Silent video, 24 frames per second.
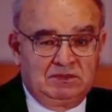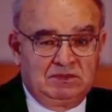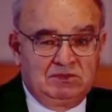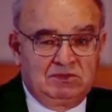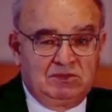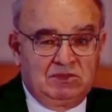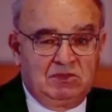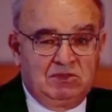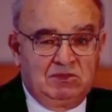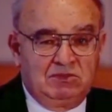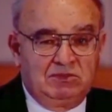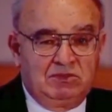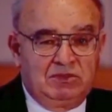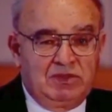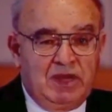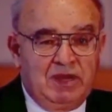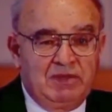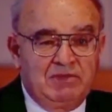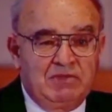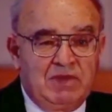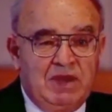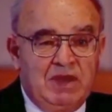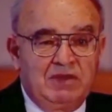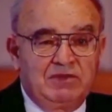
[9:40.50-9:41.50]
So
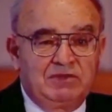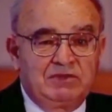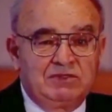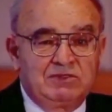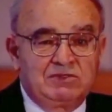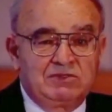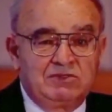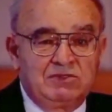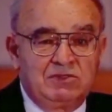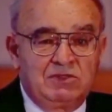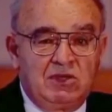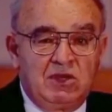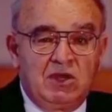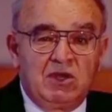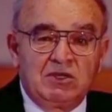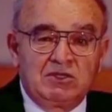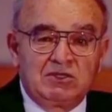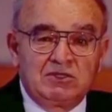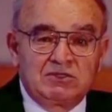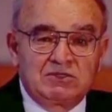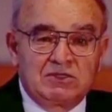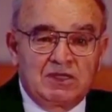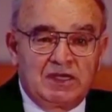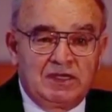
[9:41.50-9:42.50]
dry mouth is
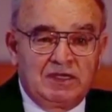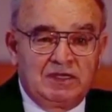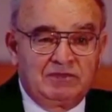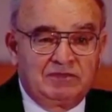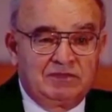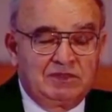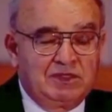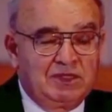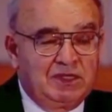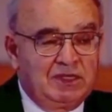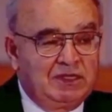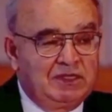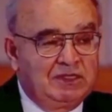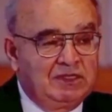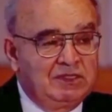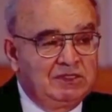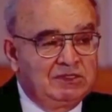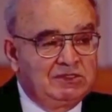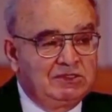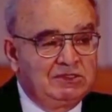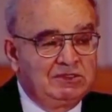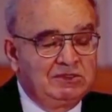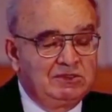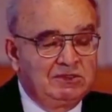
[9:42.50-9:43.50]
not a sign of
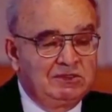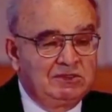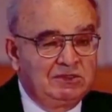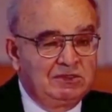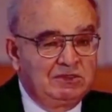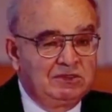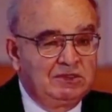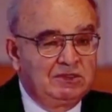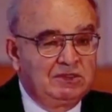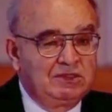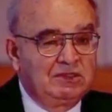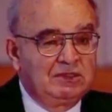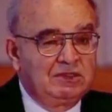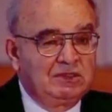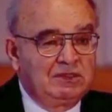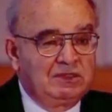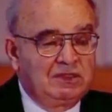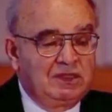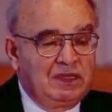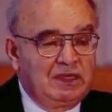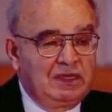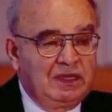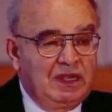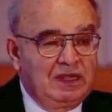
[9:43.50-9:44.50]
dehydration.
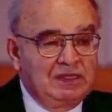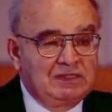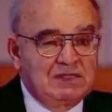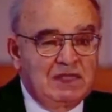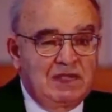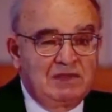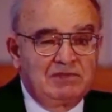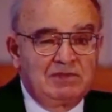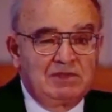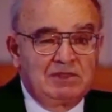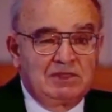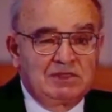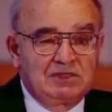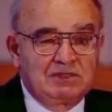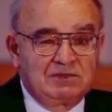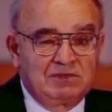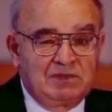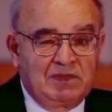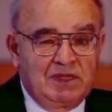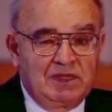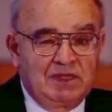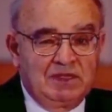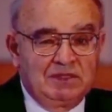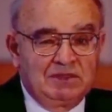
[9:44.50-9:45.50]
And as I will
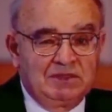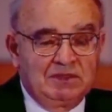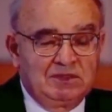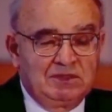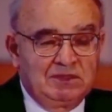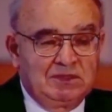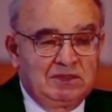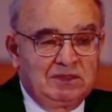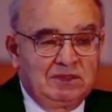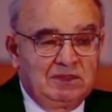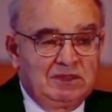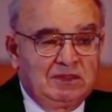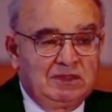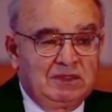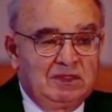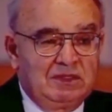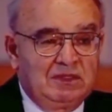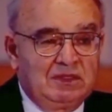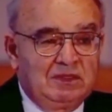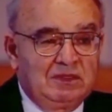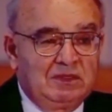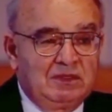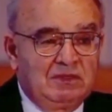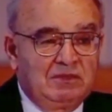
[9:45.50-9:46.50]
explain,
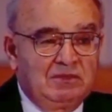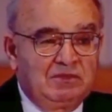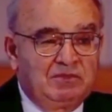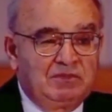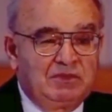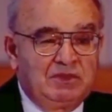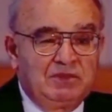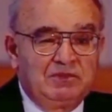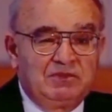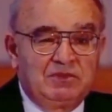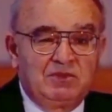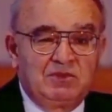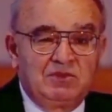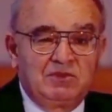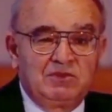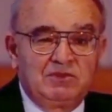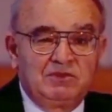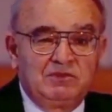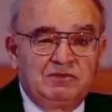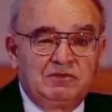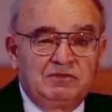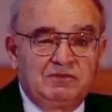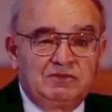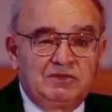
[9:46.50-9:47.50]
people
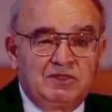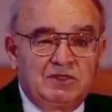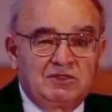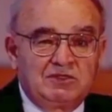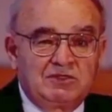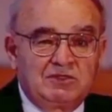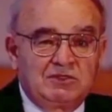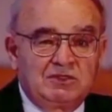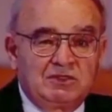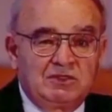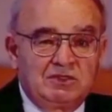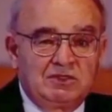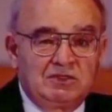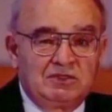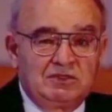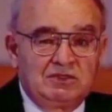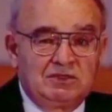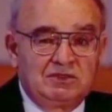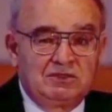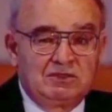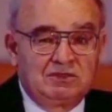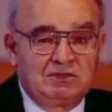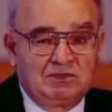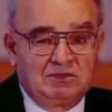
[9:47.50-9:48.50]
who've just
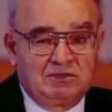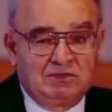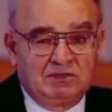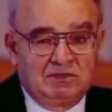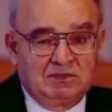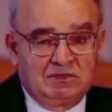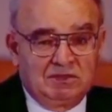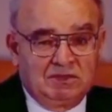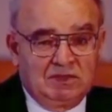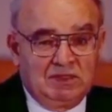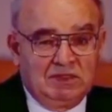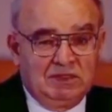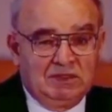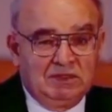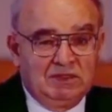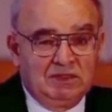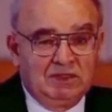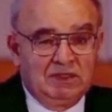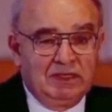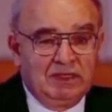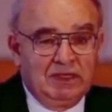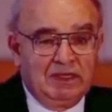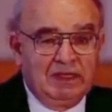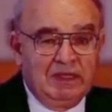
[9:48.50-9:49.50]

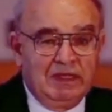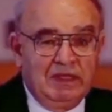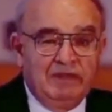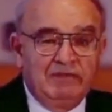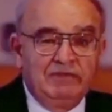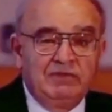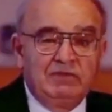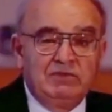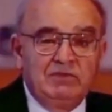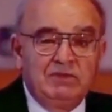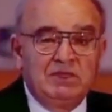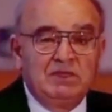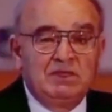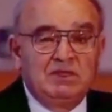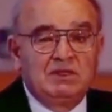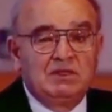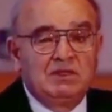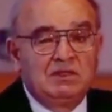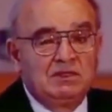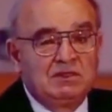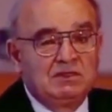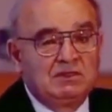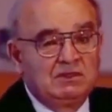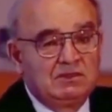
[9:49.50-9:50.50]
eaten a heavy
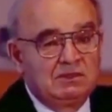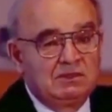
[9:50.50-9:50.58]
meal